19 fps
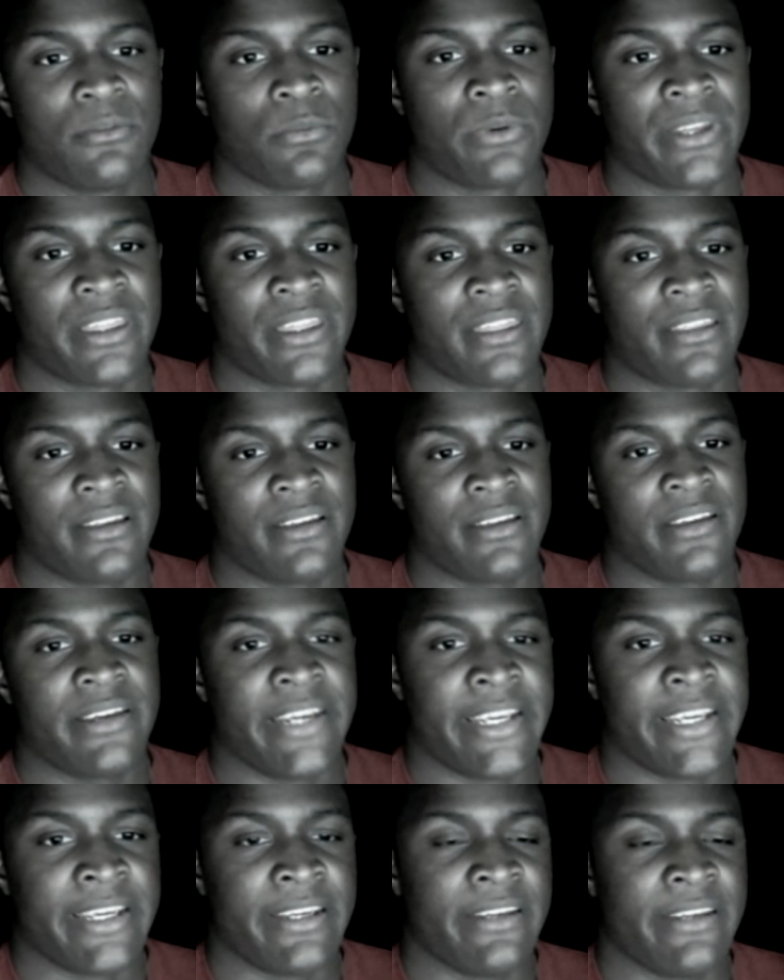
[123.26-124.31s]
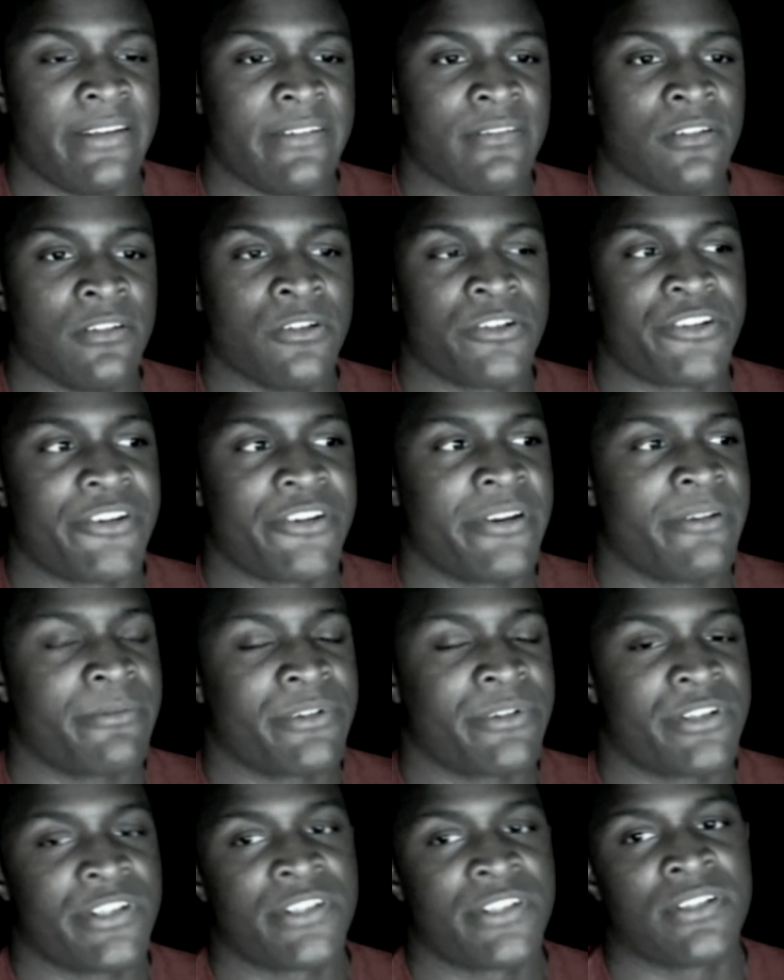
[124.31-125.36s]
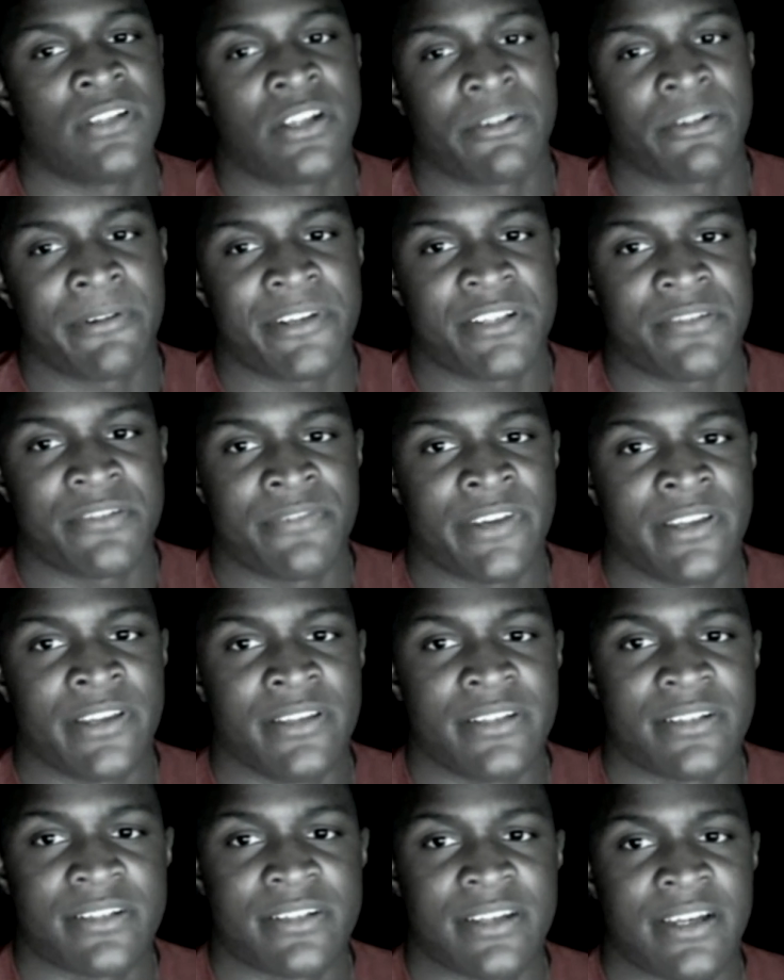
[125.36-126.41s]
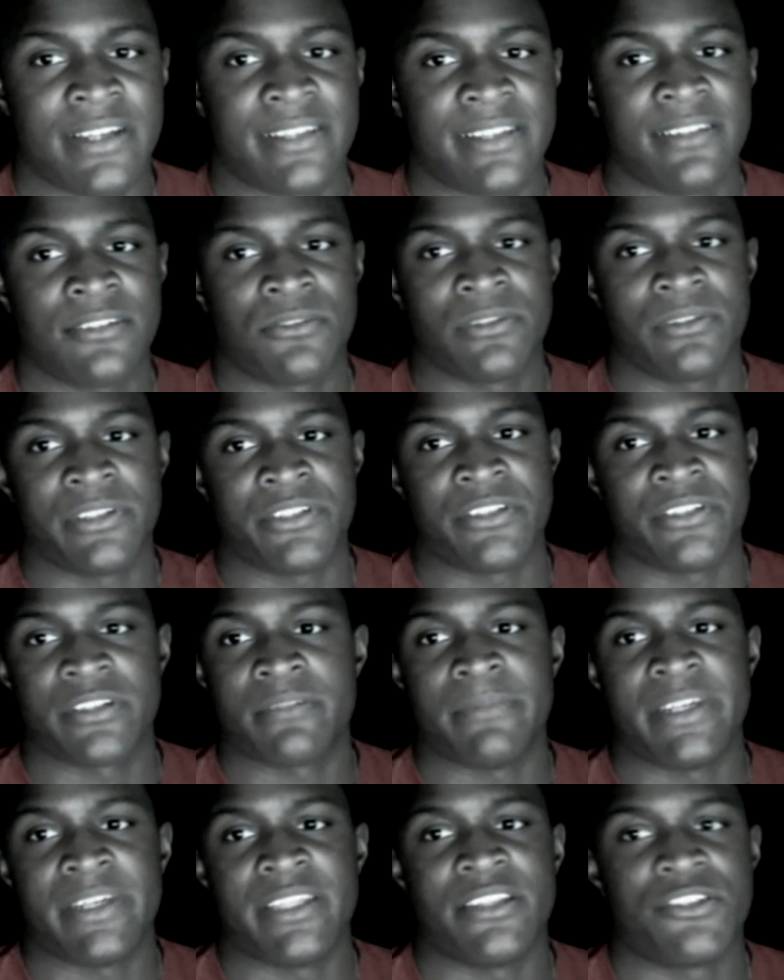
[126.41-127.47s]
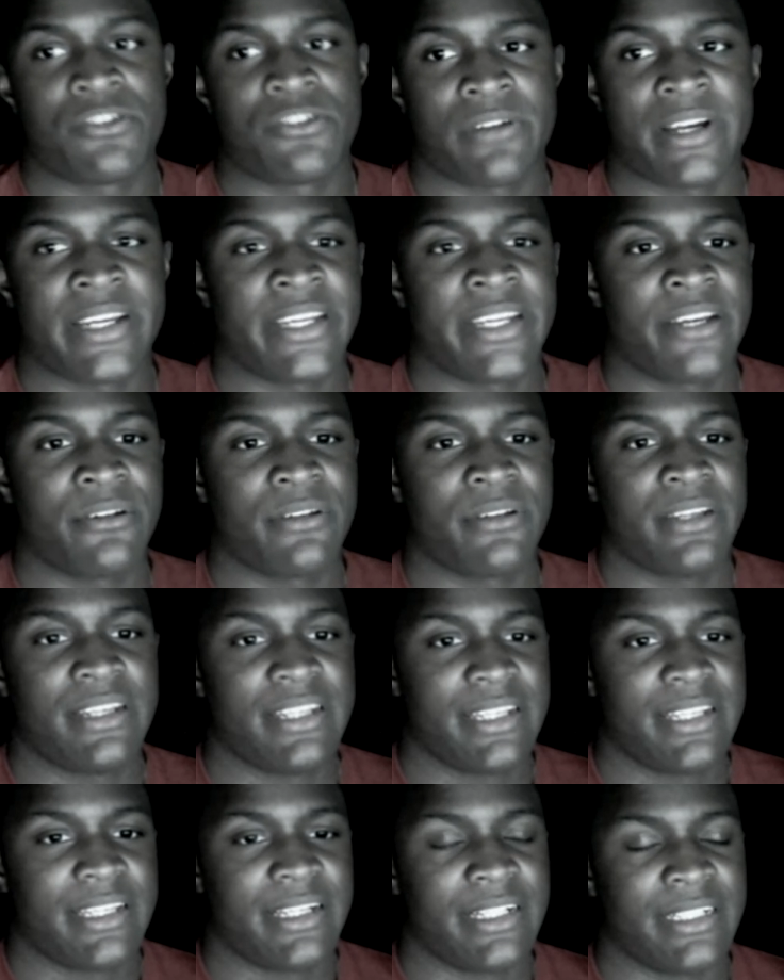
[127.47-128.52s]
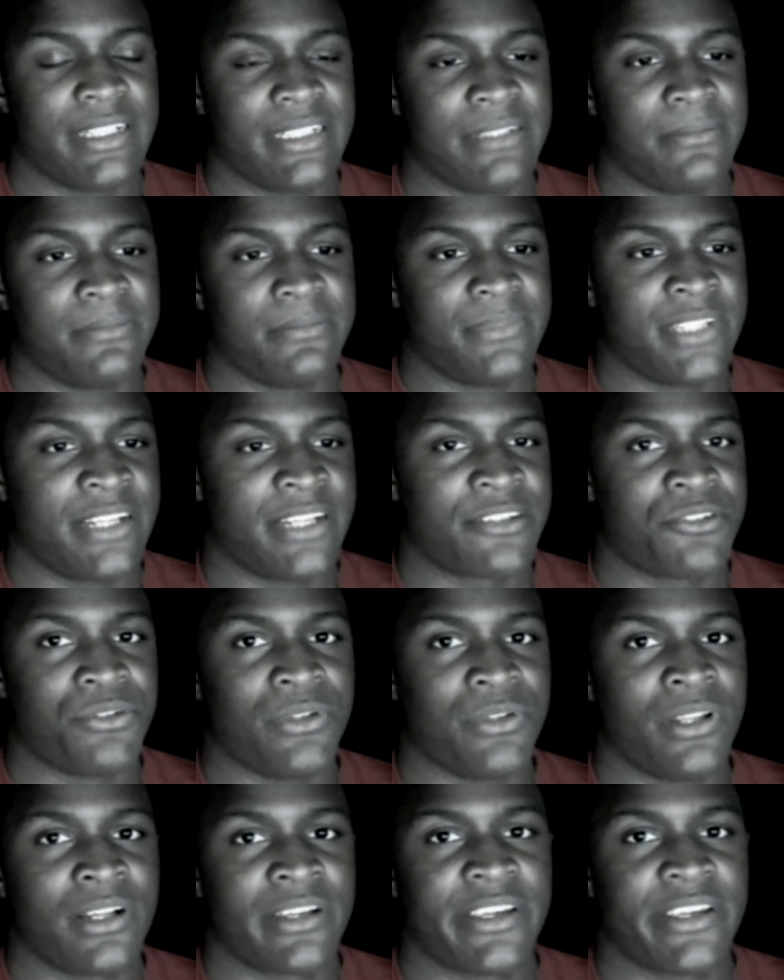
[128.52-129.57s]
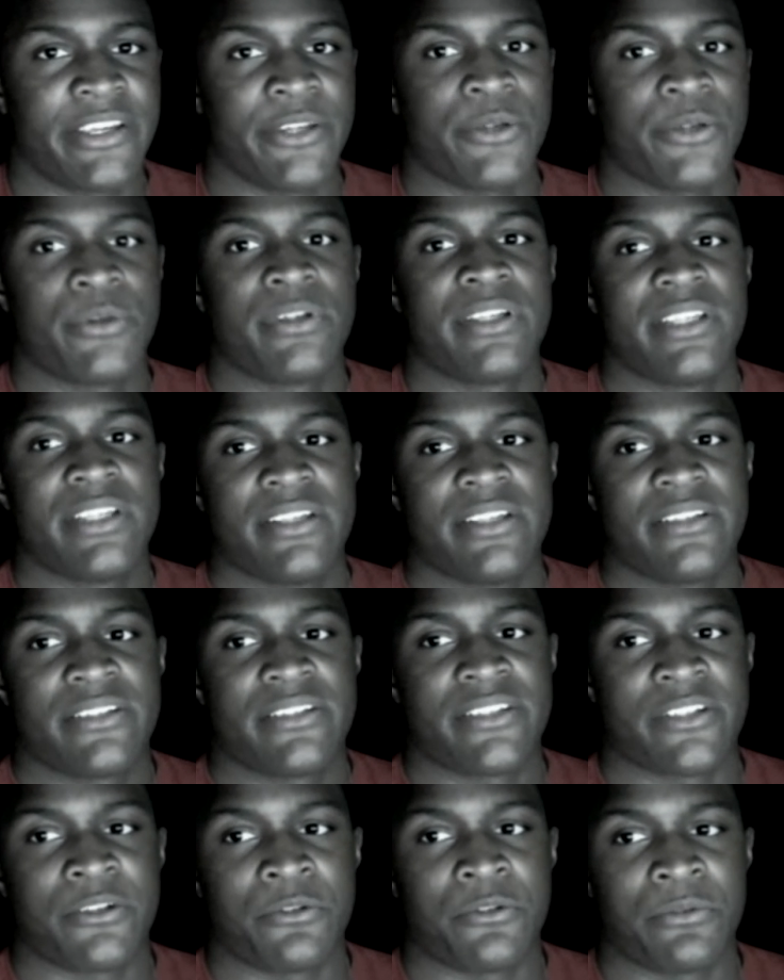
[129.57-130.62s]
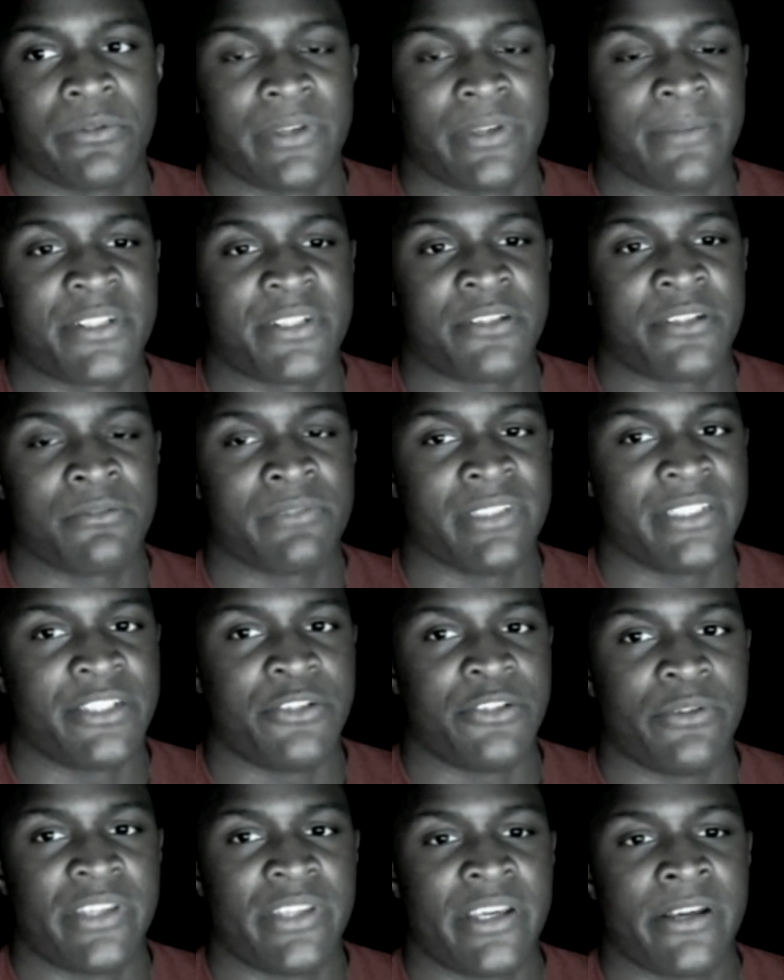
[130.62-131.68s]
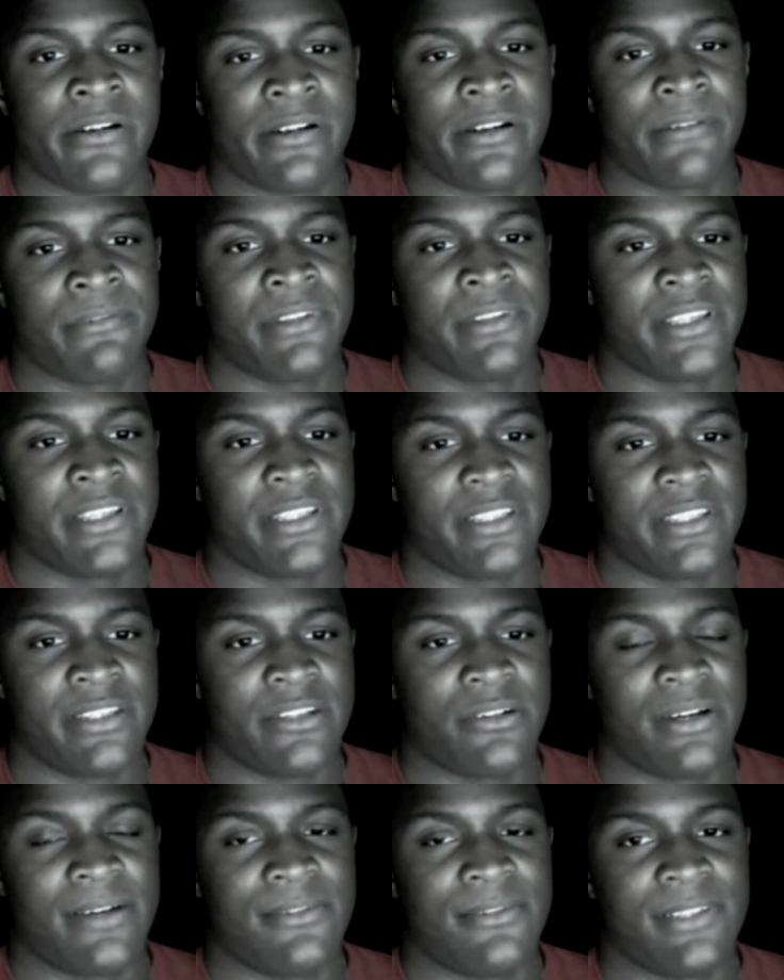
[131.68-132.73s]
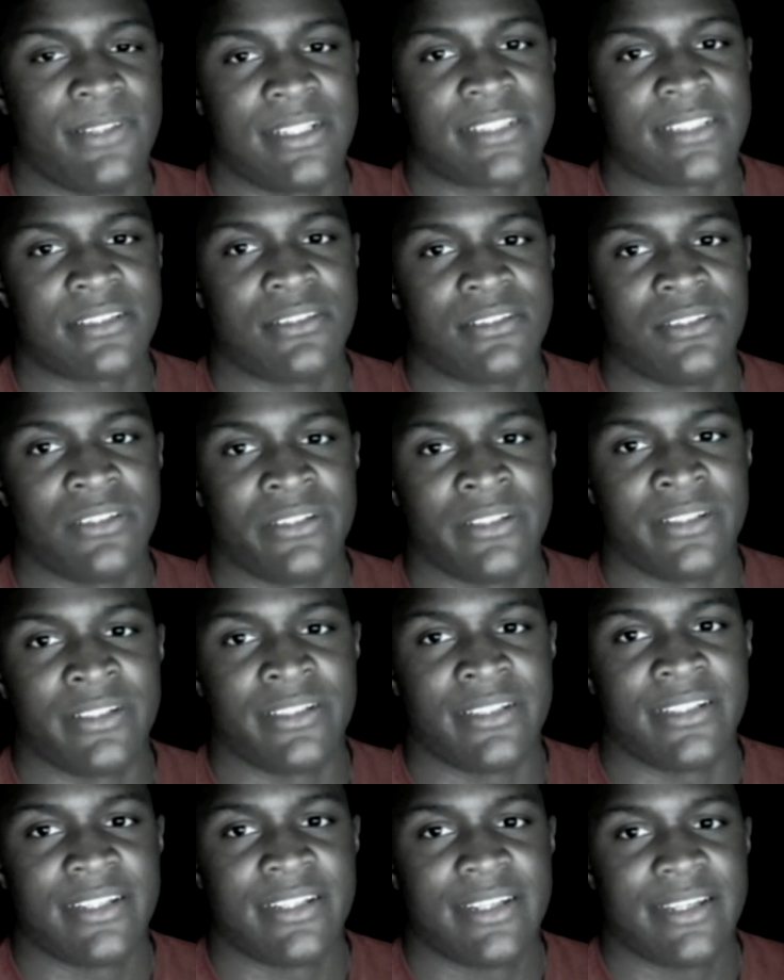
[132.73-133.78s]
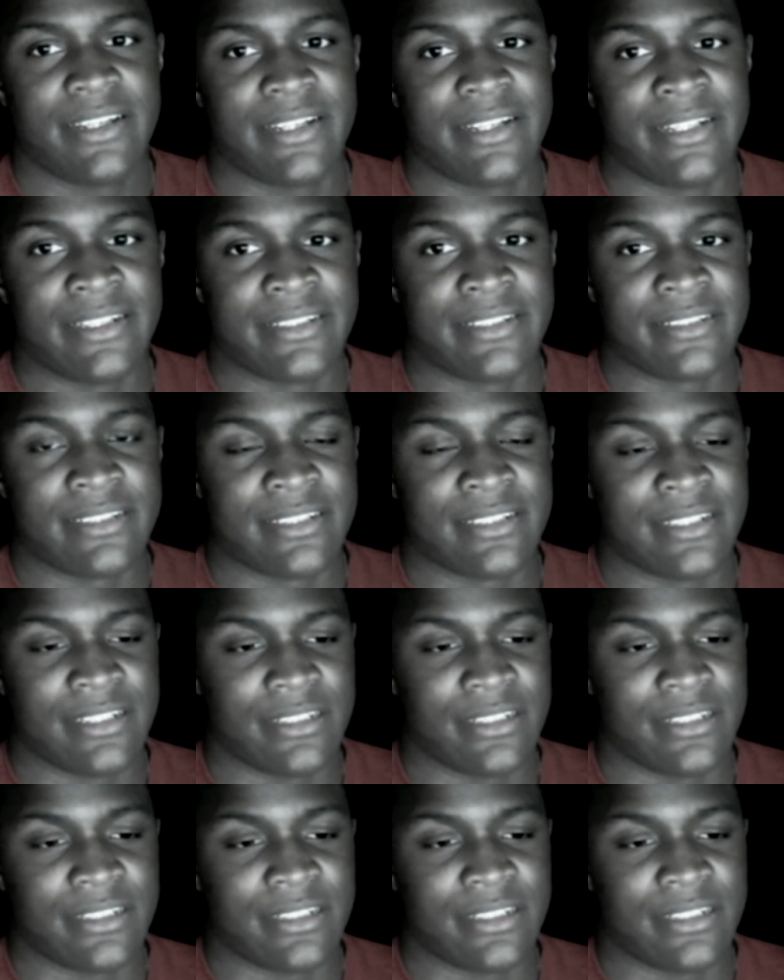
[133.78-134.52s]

with a LRS unit, which is long range surveillance. I literally just made the tryout not too long ago, so I'm still really new there. I really, have a lot to learn, and